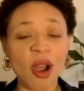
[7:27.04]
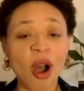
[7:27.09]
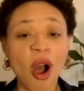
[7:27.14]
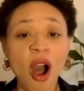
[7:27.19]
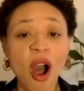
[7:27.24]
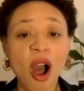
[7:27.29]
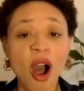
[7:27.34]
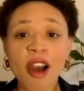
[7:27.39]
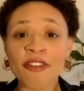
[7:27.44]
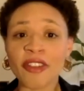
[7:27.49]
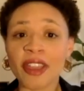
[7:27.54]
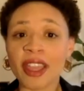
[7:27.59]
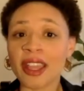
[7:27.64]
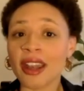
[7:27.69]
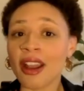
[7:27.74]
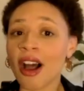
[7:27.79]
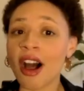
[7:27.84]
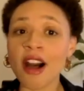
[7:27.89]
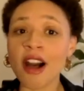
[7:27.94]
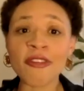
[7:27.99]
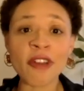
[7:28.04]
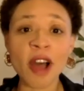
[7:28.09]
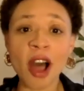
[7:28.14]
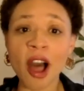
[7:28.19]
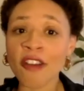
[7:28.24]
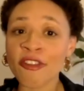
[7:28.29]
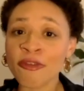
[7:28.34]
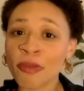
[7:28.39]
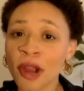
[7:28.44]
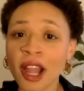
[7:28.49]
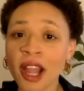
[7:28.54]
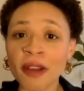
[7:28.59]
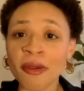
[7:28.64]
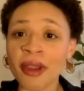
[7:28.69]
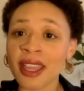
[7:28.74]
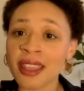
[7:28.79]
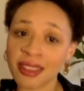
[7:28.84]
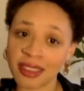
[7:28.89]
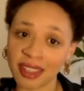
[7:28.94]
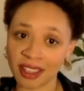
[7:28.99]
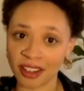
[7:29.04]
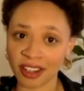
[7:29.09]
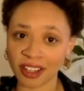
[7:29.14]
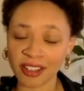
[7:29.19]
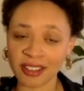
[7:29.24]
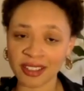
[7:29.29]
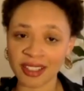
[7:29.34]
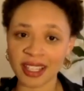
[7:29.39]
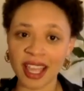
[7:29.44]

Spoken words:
Off and off-off-Broadway theaters,